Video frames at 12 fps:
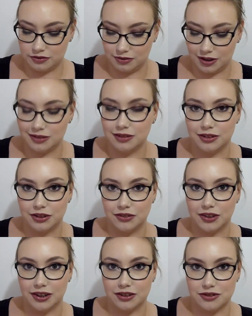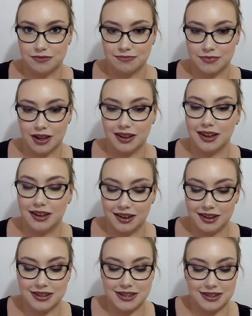Well, not a new foundation. An
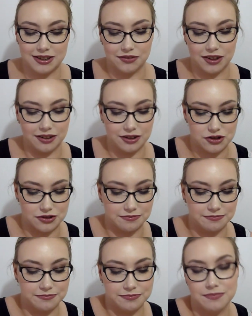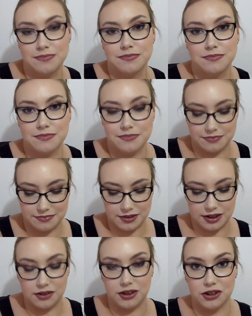existing foundation that
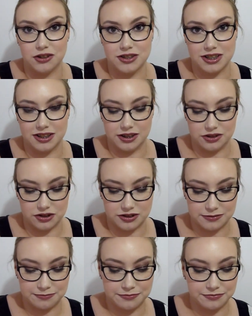I didn't use in ages.